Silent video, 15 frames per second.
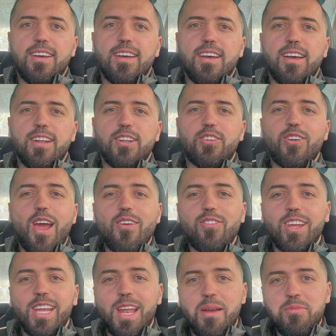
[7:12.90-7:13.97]
uh, the
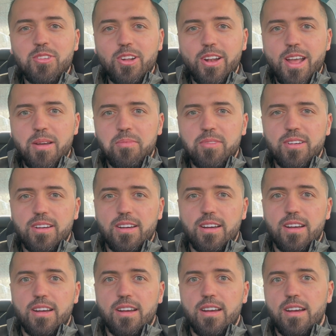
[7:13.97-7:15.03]
traffic in Amsterdam
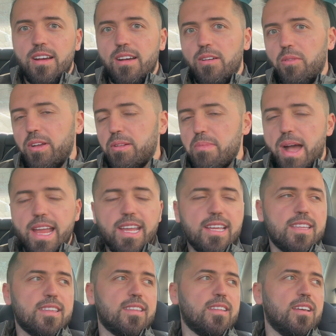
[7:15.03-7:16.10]
uh, with
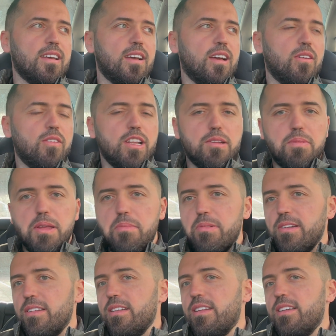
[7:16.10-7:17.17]
bikes, uh, with
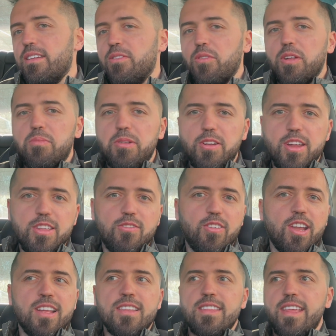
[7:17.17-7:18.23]
people, with
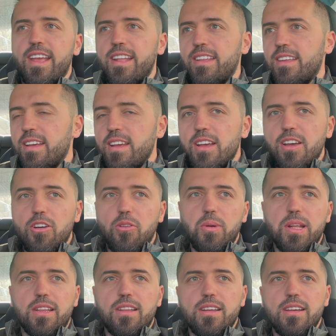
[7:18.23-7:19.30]
pedestrians, and
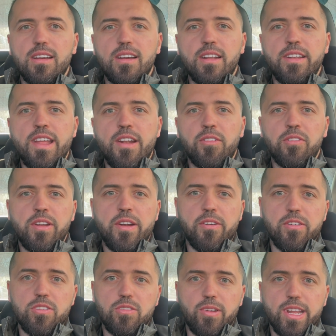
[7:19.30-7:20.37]
with uh, narrow,
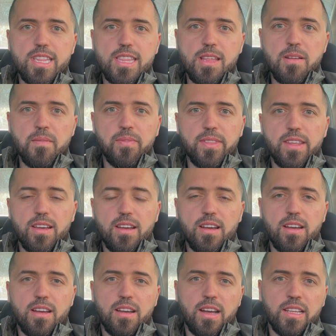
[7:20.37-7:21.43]
narrow streets?
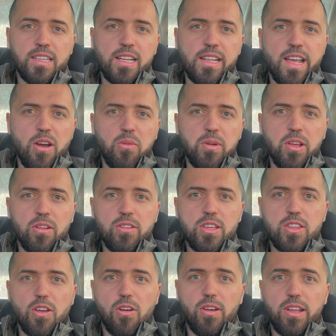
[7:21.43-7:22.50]
Uh, until now, we
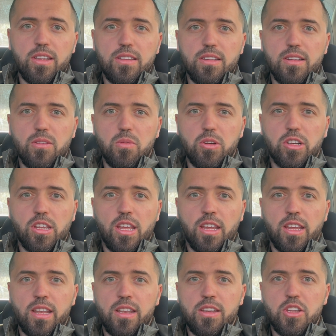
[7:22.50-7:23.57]
only saw it uh,
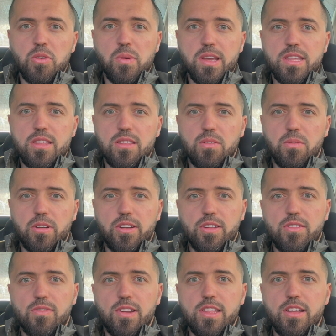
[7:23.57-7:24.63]
working in the U S, where
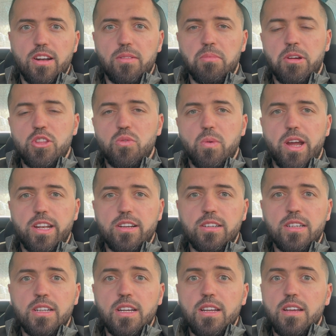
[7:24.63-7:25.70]
the streets are much
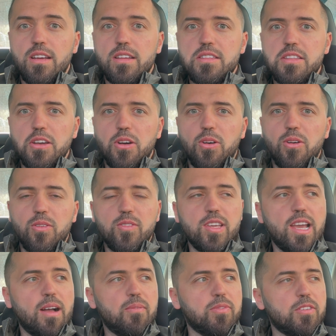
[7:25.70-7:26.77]
wider. So
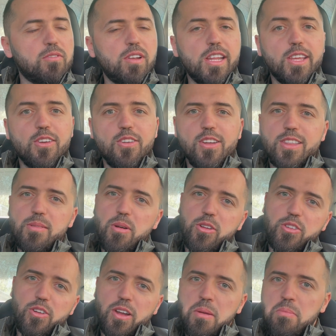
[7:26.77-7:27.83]
yeah, really curious
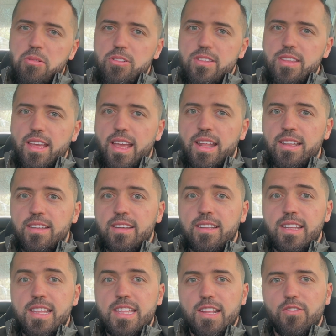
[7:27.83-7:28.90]
about your inputs, and
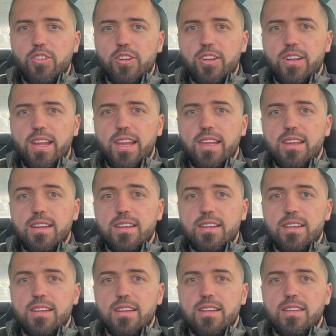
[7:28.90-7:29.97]
uh, that's it for today.
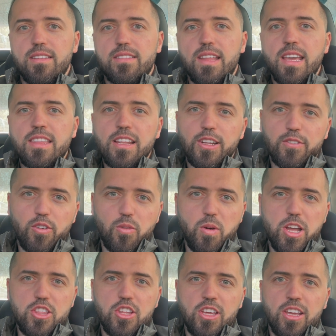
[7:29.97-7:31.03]
Uh, thanks a lot for
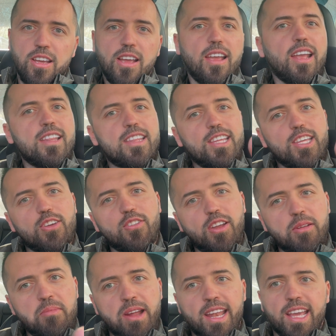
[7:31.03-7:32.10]
watching, and see you
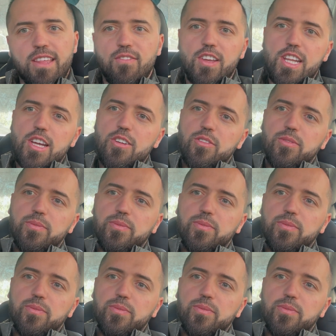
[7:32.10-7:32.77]
in my next video.